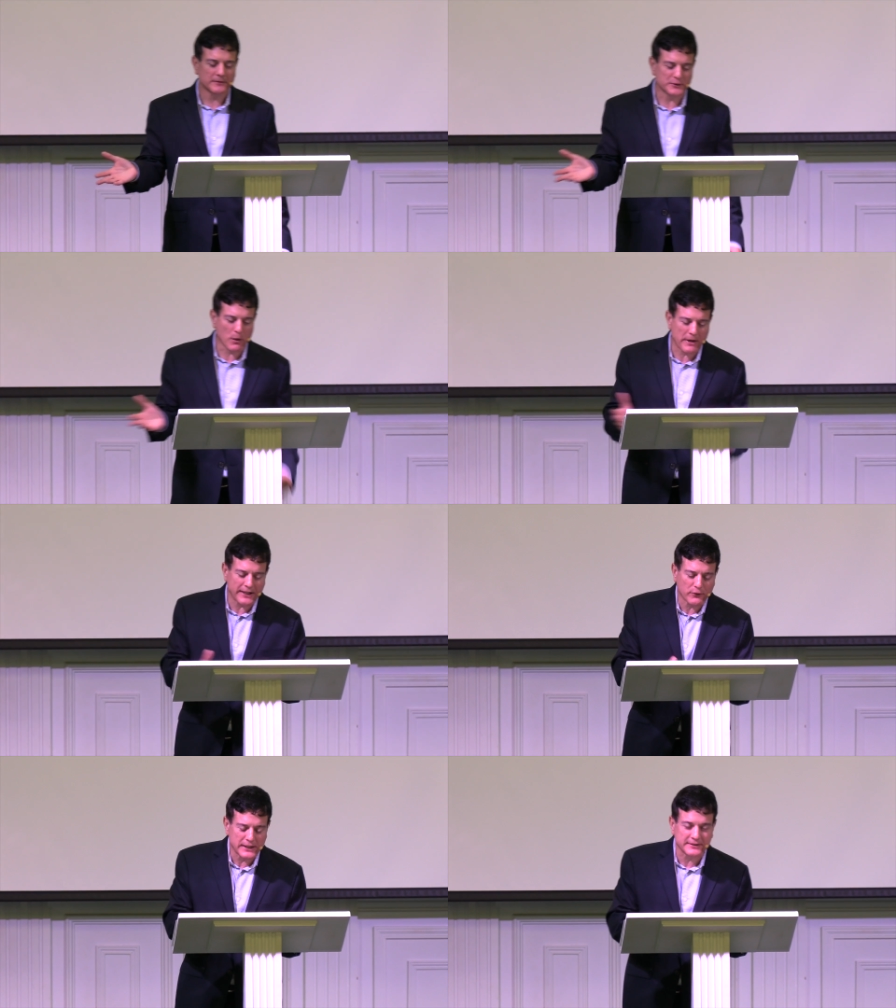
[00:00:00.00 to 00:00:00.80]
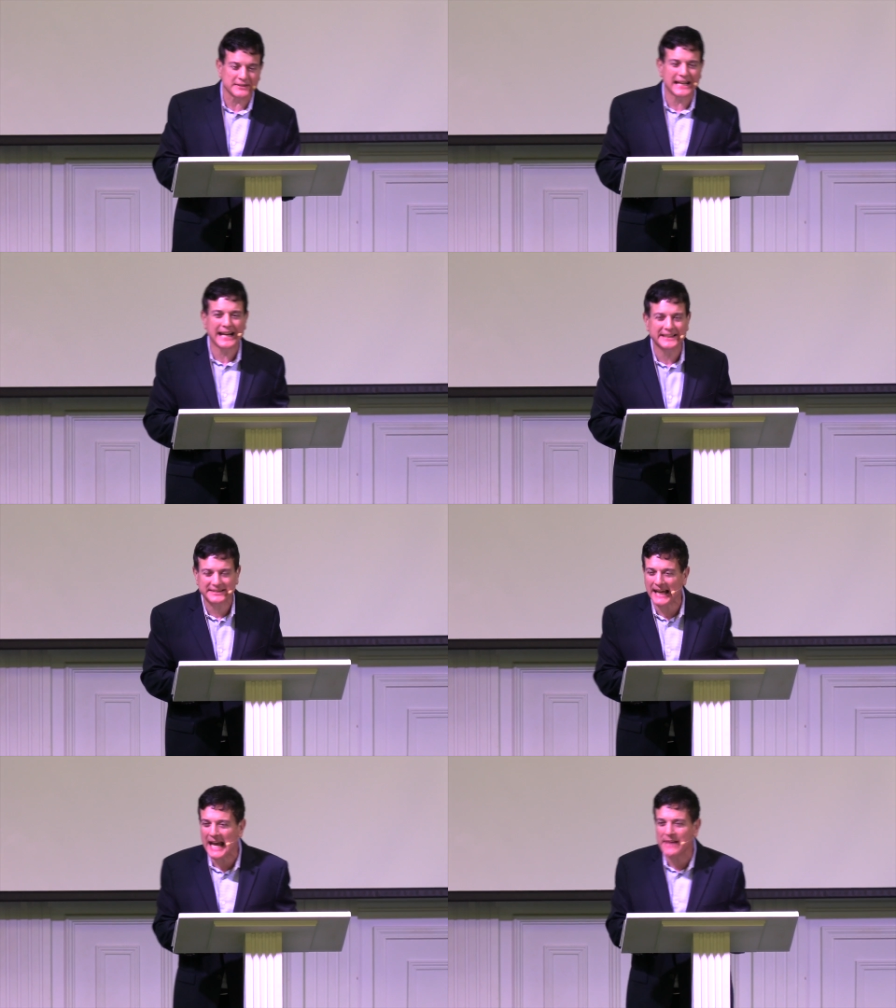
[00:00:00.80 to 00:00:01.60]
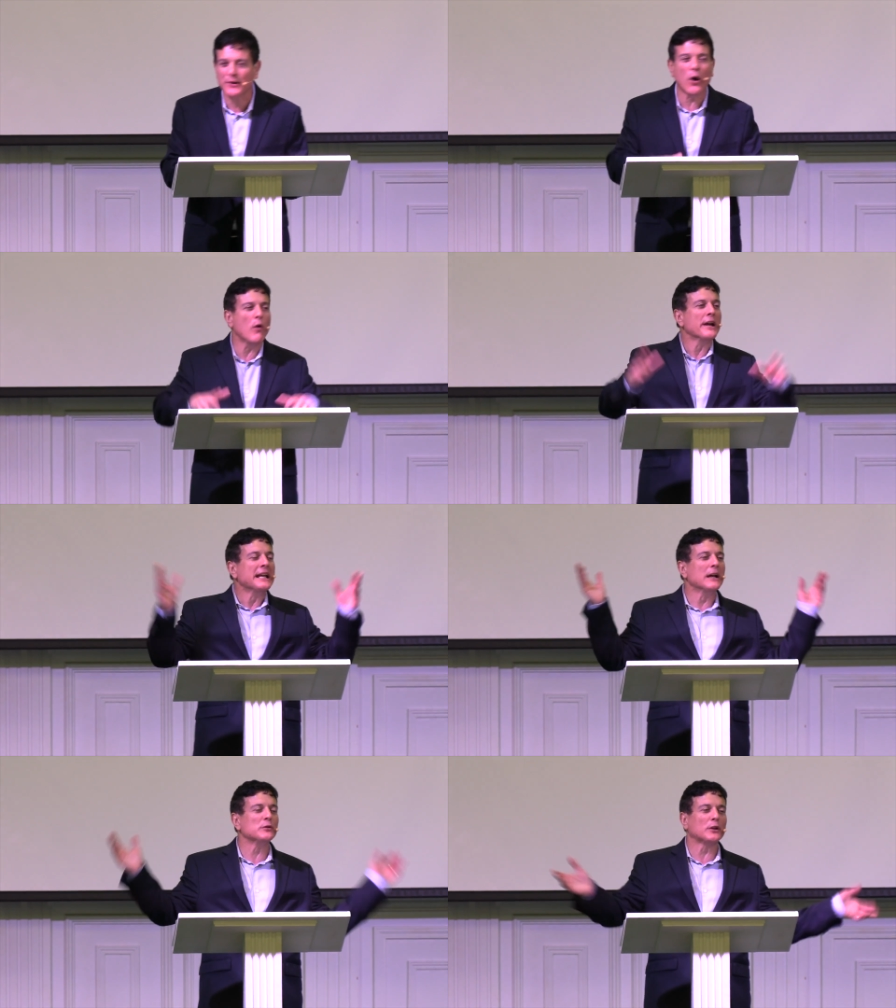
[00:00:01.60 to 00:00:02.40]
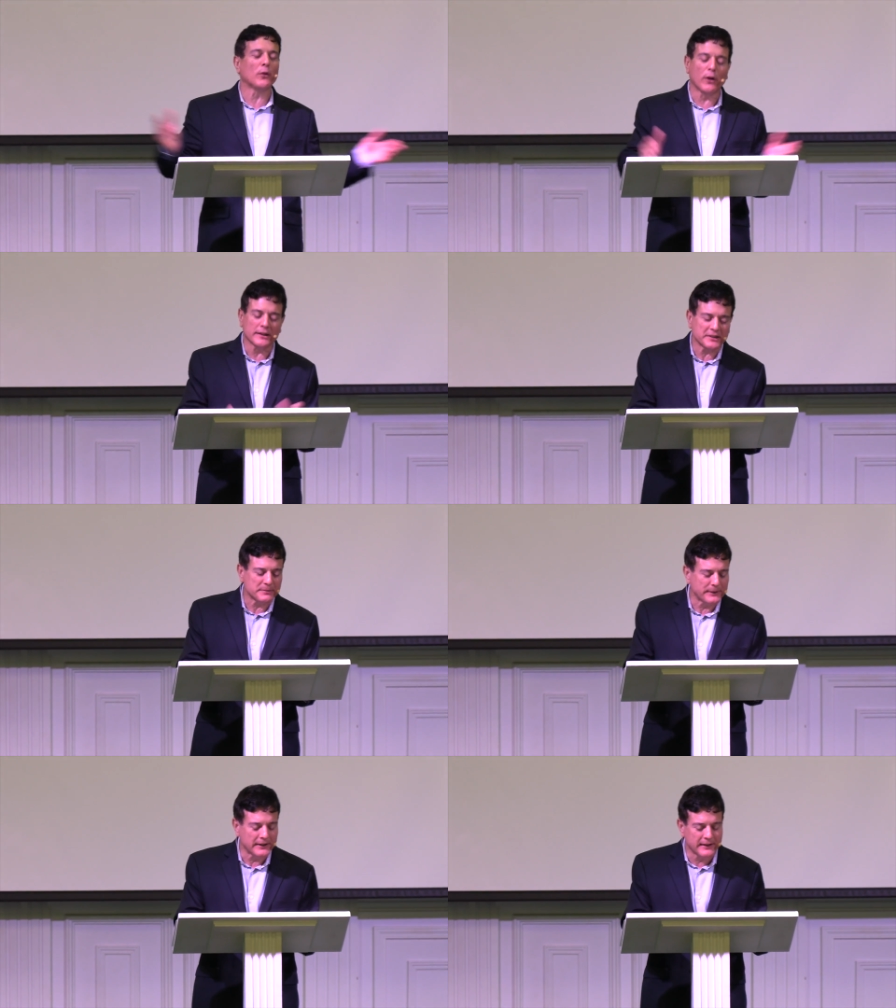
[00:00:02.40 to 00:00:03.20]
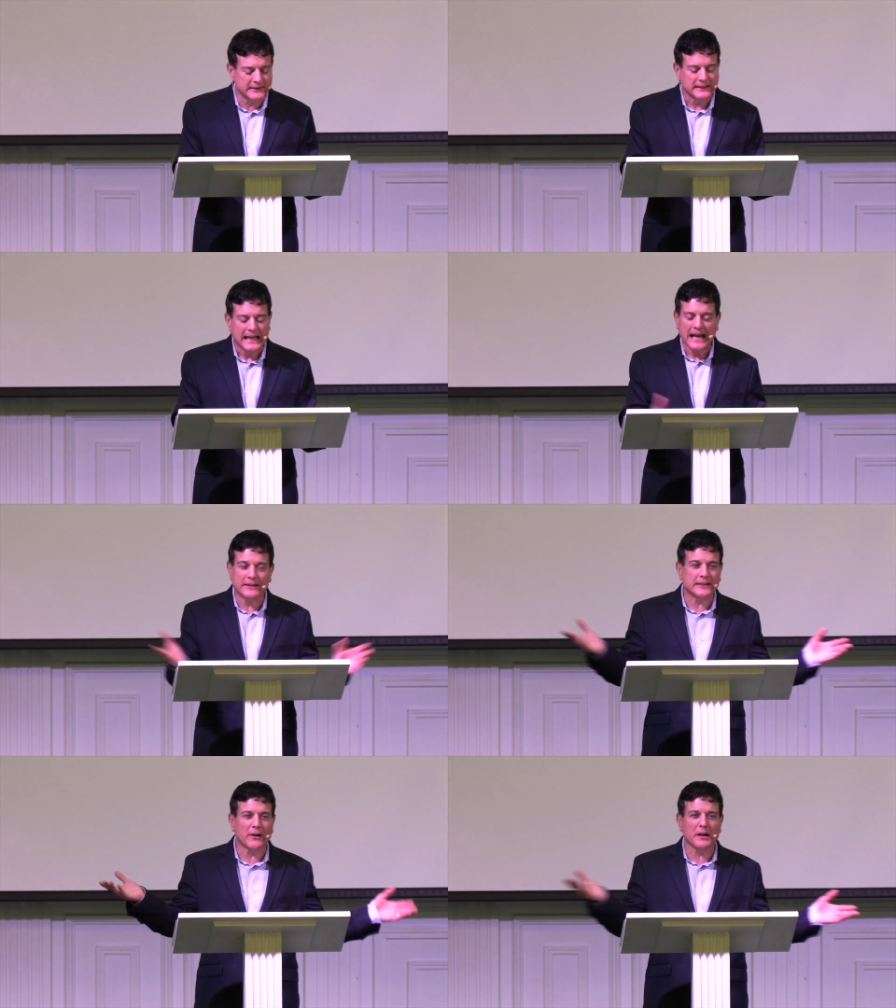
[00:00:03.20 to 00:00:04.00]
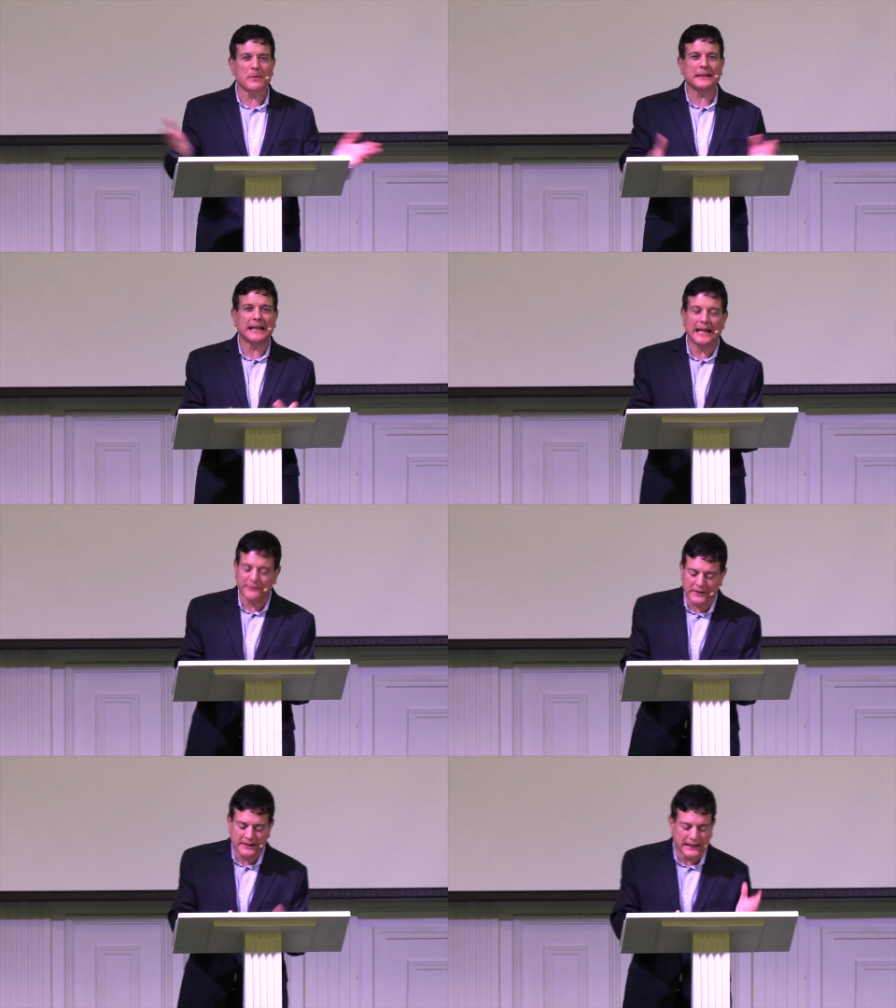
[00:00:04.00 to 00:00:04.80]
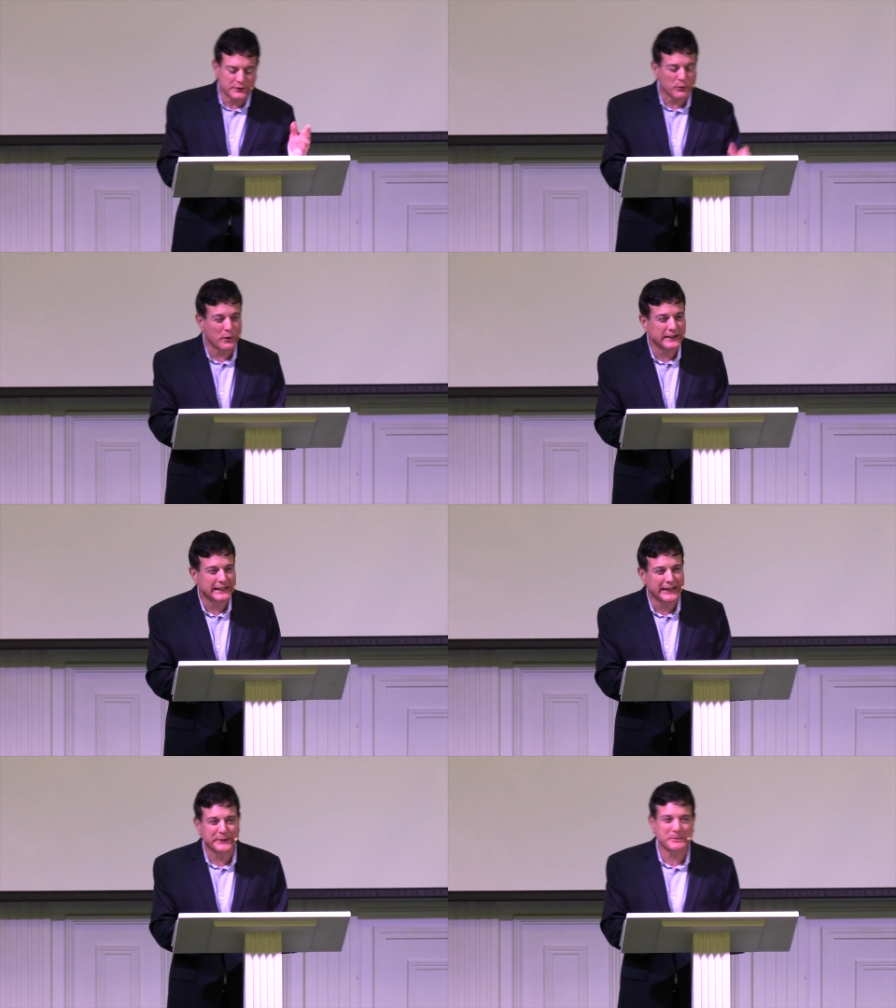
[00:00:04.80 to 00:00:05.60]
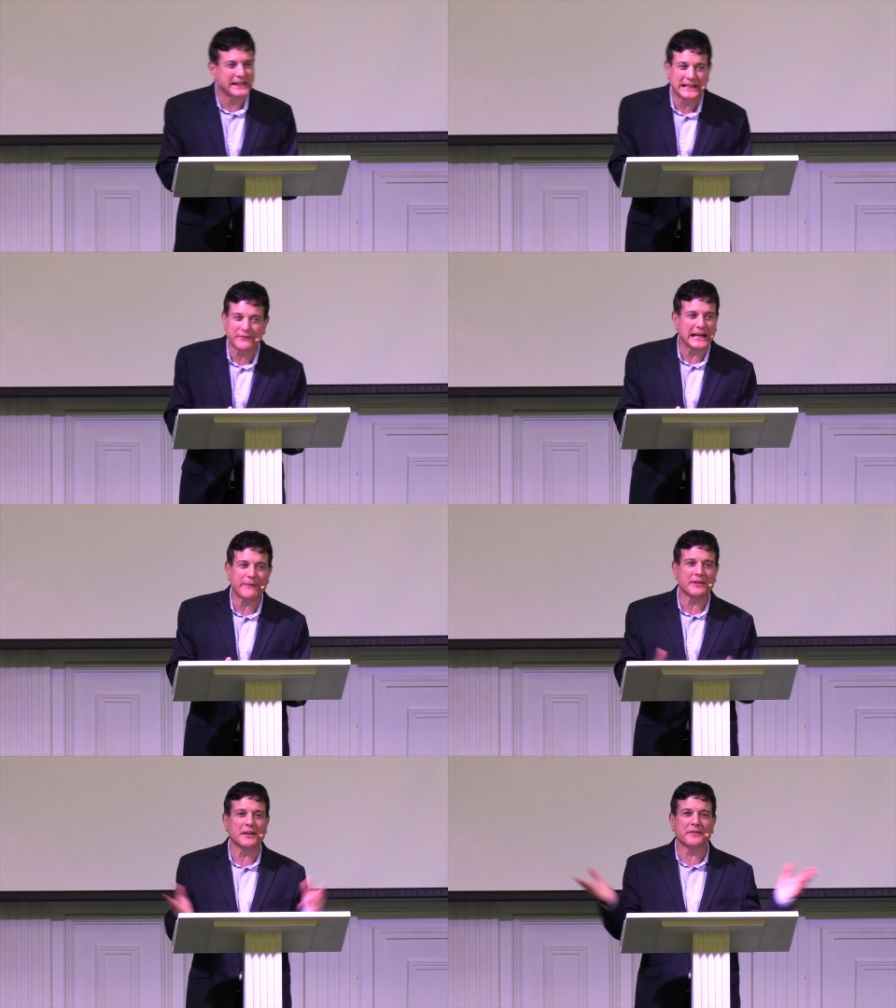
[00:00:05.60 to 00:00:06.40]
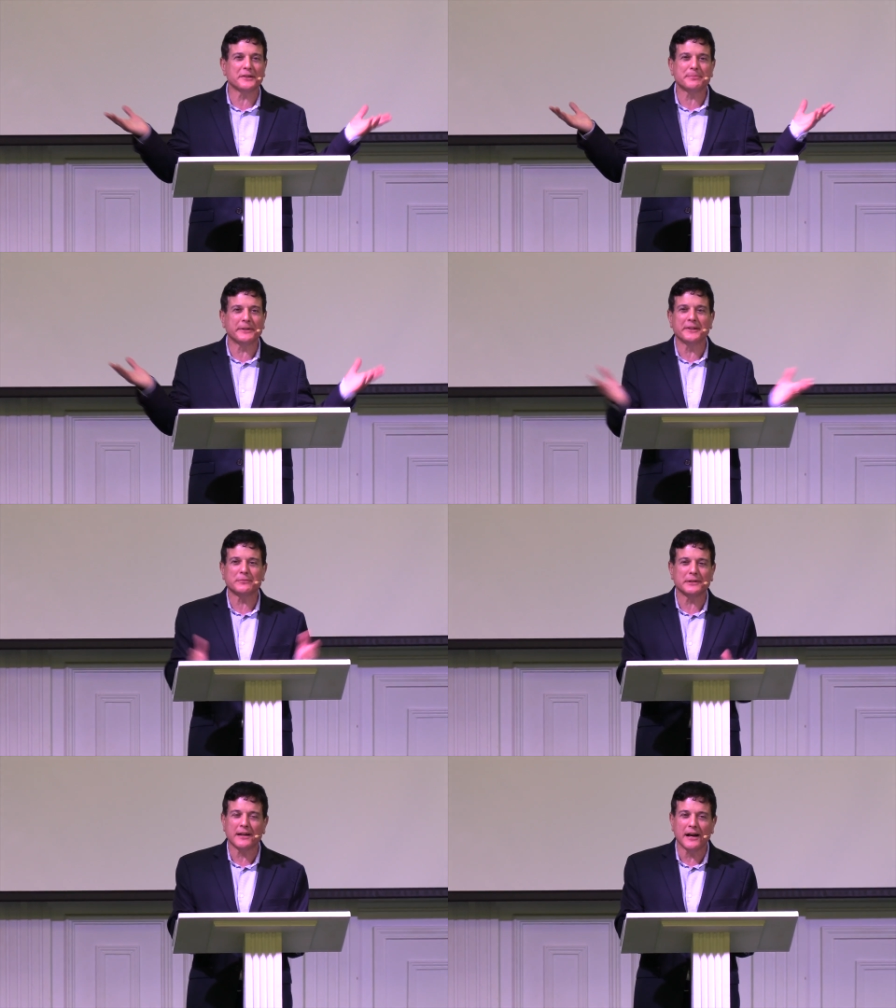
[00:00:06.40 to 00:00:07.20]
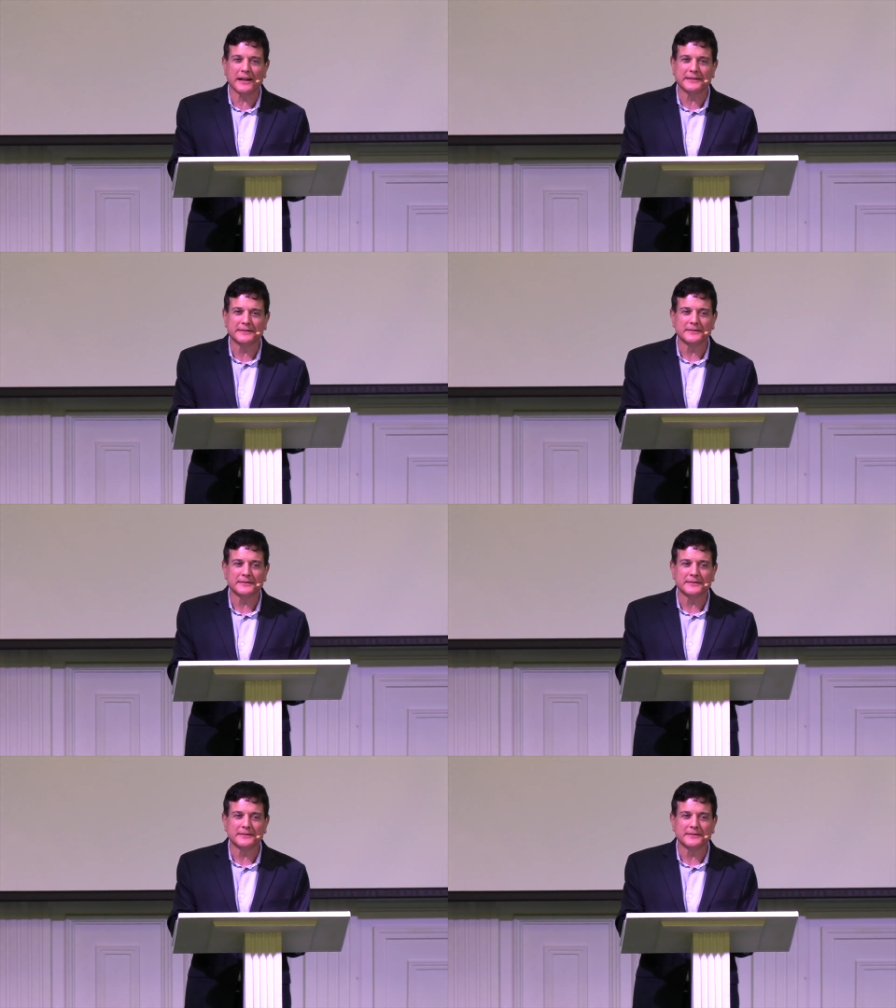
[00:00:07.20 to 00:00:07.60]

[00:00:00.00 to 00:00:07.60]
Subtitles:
So many Christians, they get saved and, oh, it was a glorious experience, and they talk about that for the next 20 years, but they never have another experience with God.